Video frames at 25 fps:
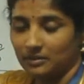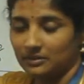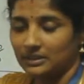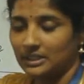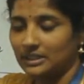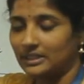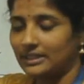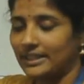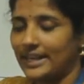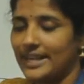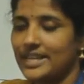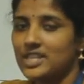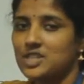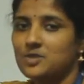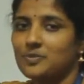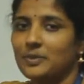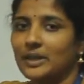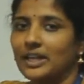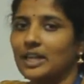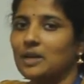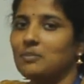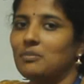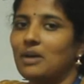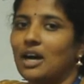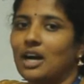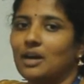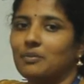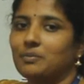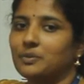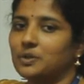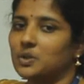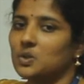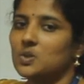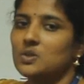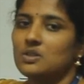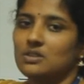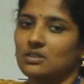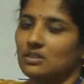The range become
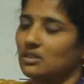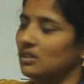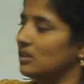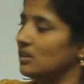up to